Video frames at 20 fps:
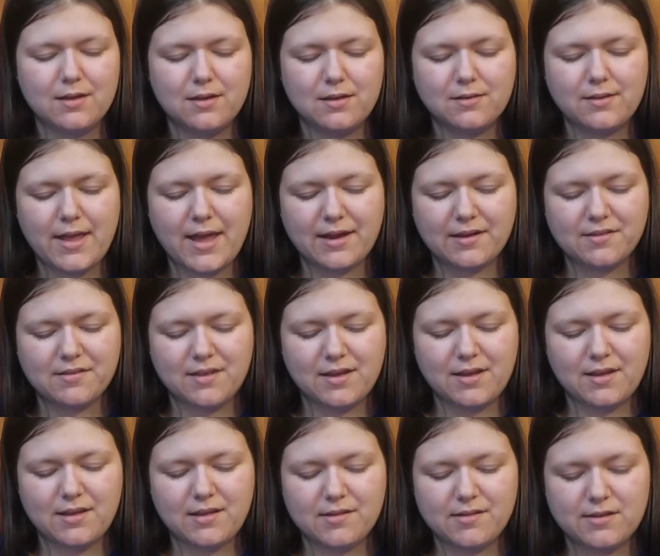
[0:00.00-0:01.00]
Next
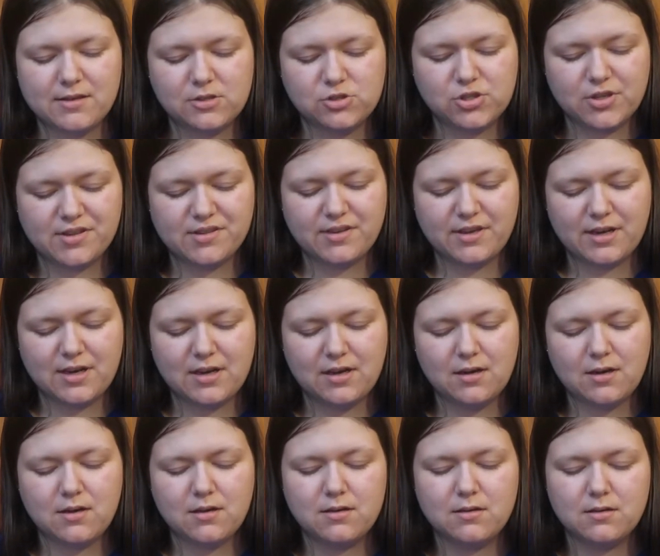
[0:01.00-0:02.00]
is
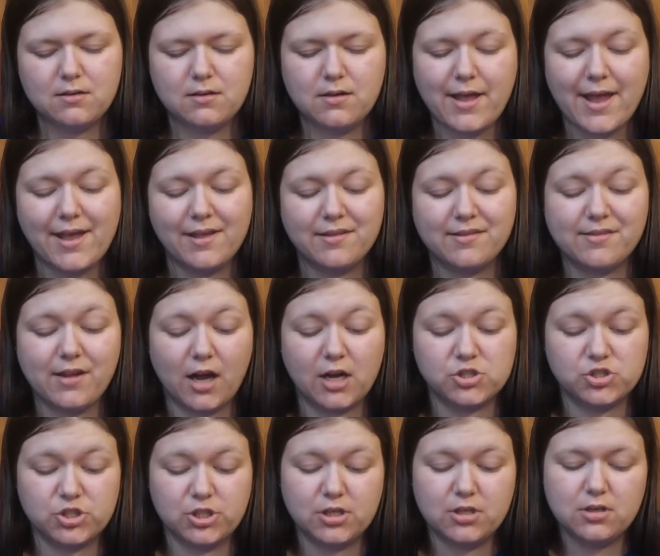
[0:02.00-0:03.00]
Justina and
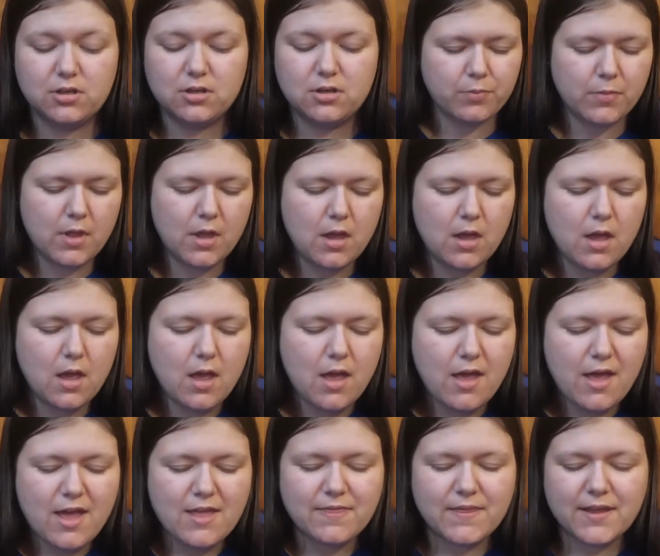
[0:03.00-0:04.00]
Sasha.
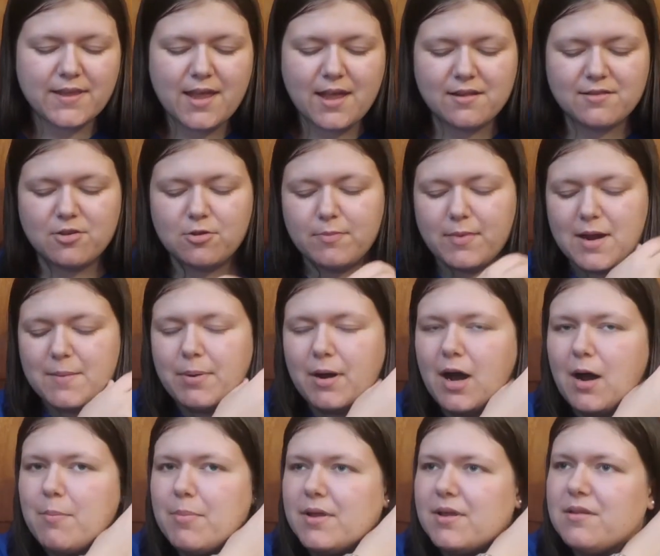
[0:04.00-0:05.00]
They danced to Mary
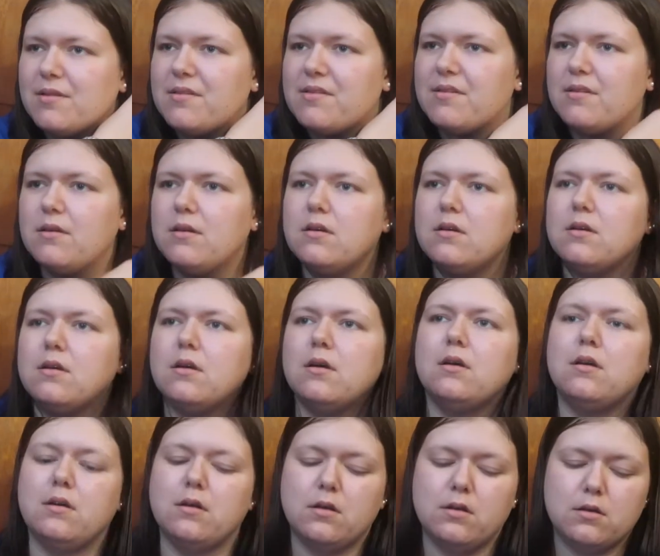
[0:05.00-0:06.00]
Poppins'
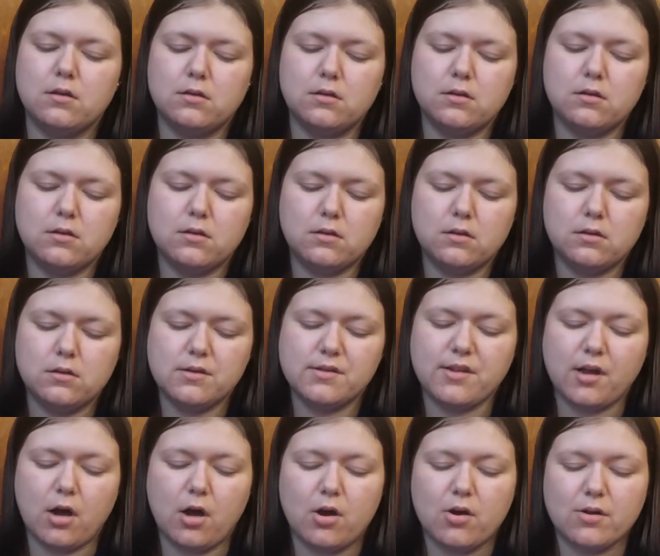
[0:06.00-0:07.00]

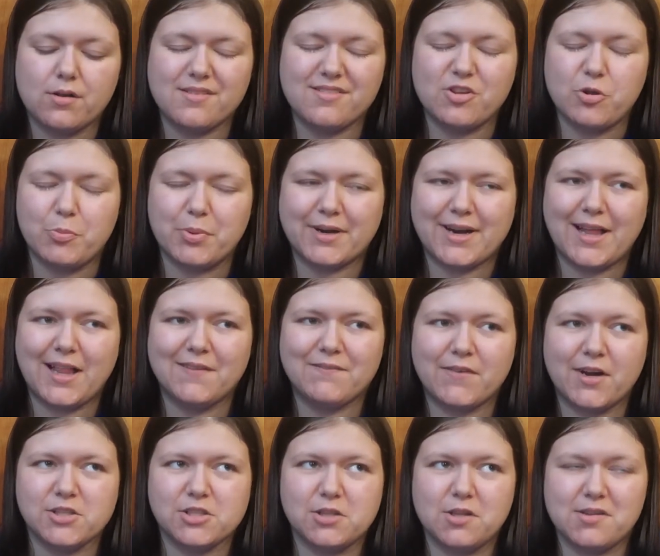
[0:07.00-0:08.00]
song
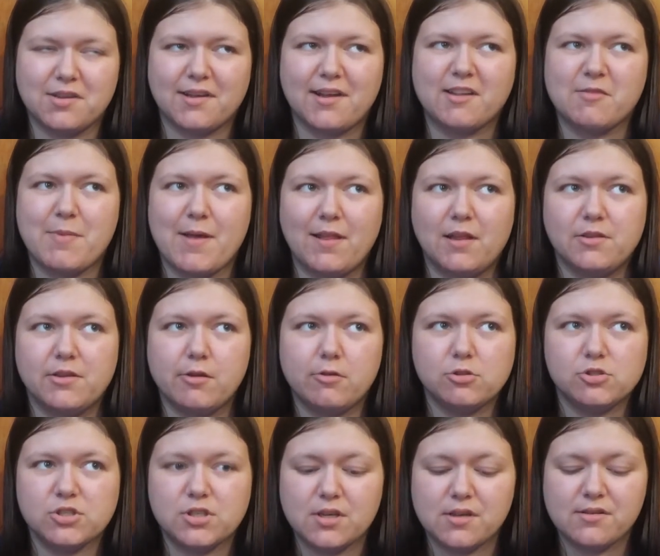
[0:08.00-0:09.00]

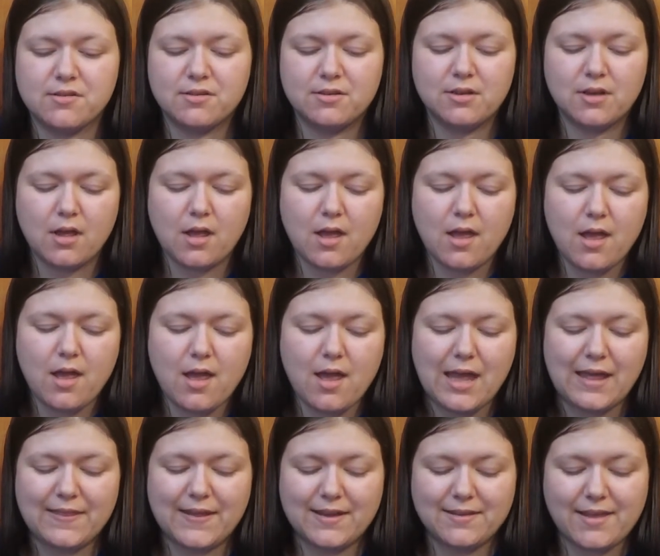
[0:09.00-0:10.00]
Supercalifragilisticexpialidocious,
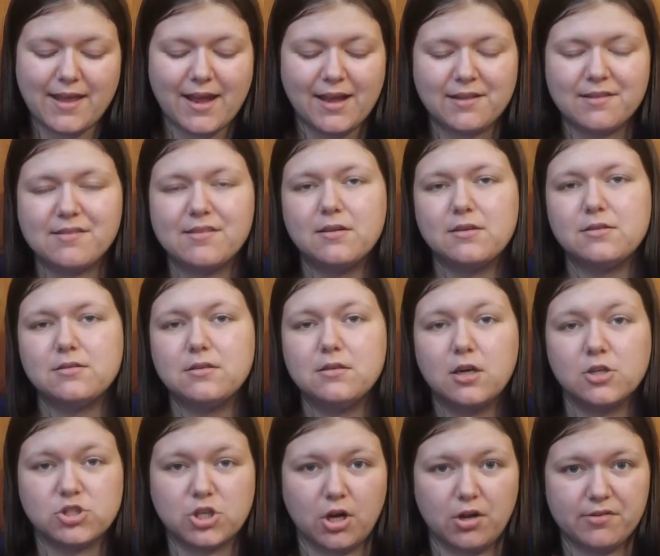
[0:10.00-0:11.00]
and they danced
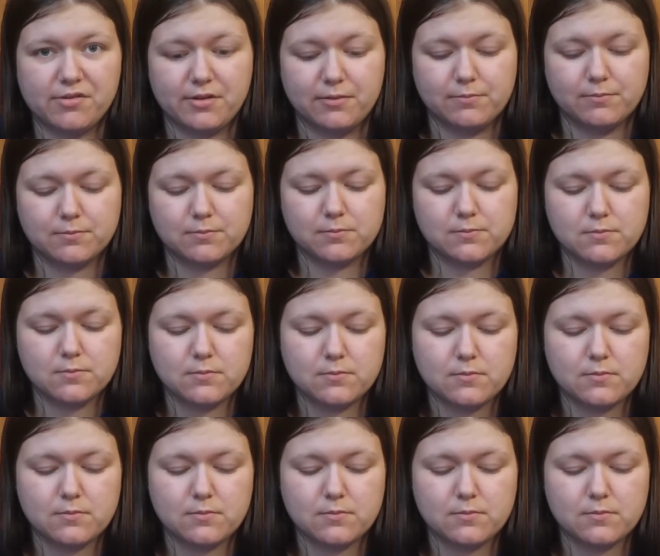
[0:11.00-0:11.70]
a Charleston.